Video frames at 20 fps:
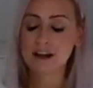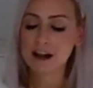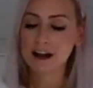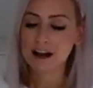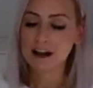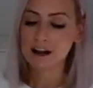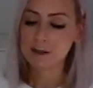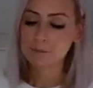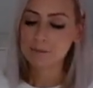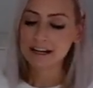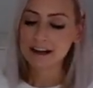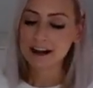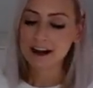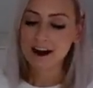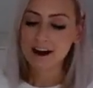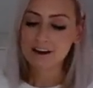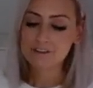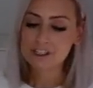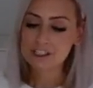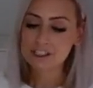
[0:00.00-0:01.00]
And
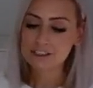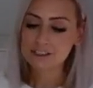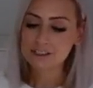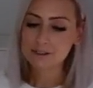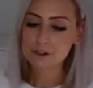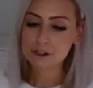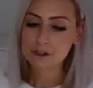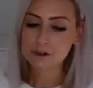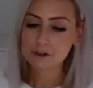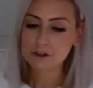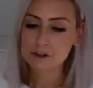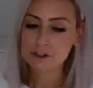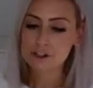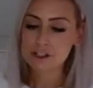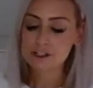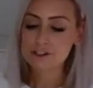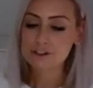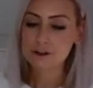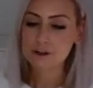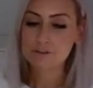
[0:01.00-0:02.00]
after, you know,
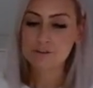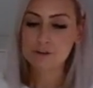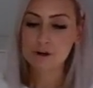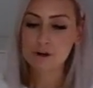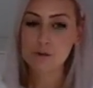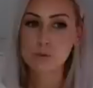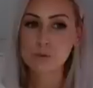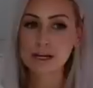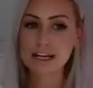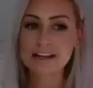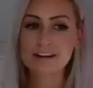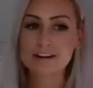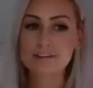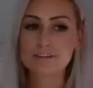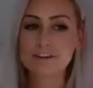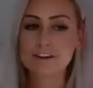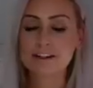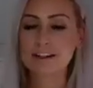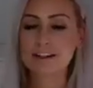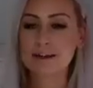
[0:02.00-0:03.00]
just over a week of
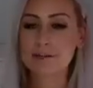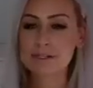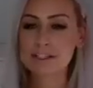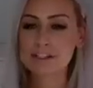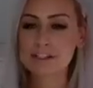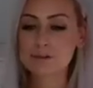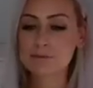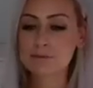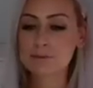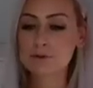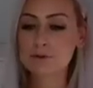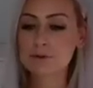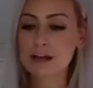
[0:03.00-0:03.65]
feeling miserable,